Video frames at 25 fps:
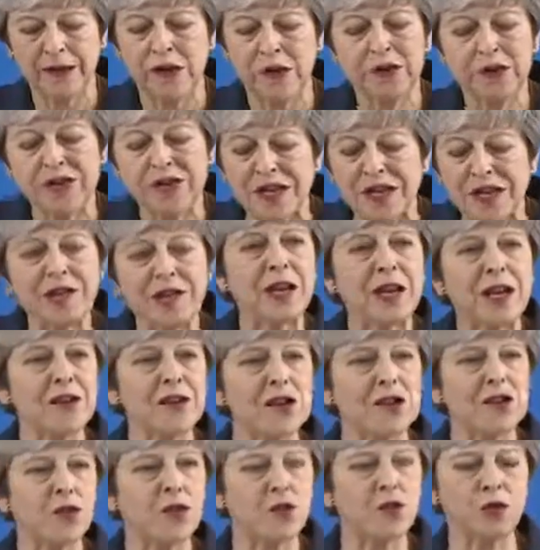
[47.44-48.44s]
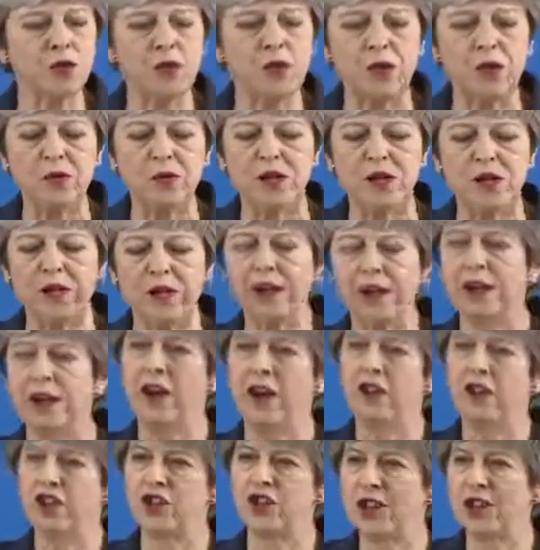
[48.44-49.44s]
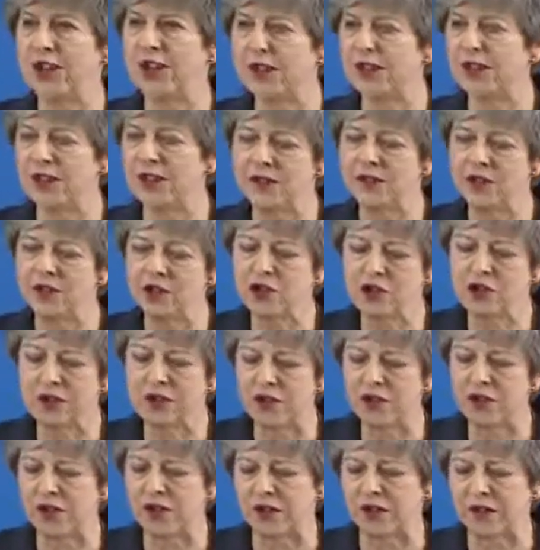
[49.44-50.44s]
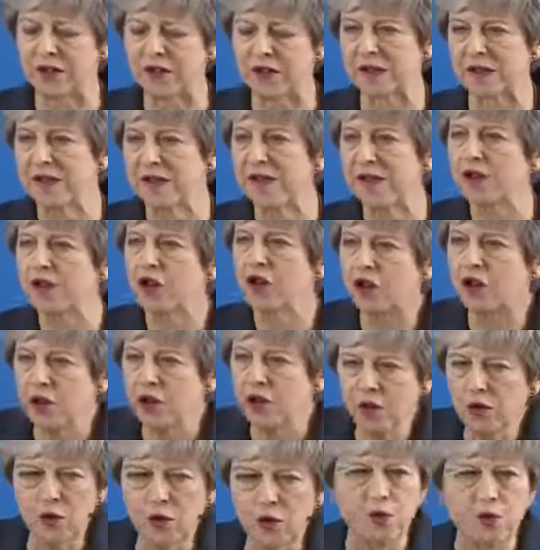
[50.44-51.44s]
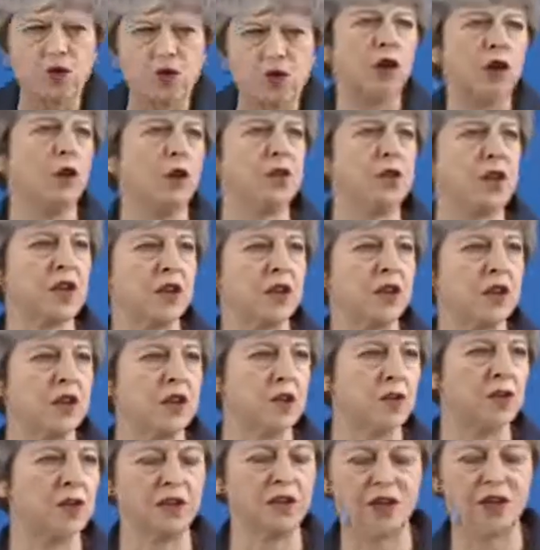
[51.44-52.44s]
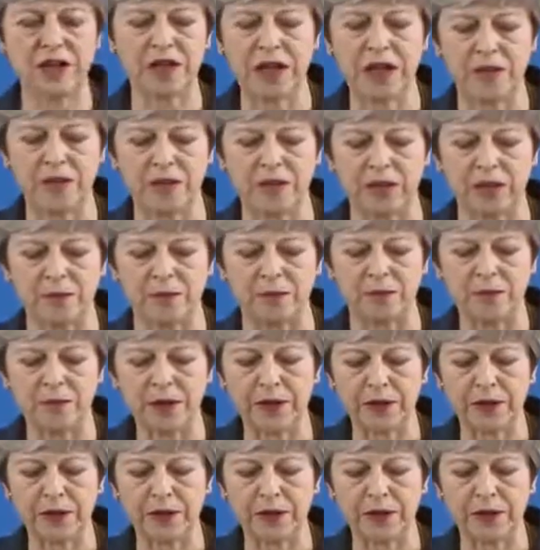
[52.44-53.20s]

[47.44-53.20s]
You see that social union in our shared institutions, the glue that holds our union together.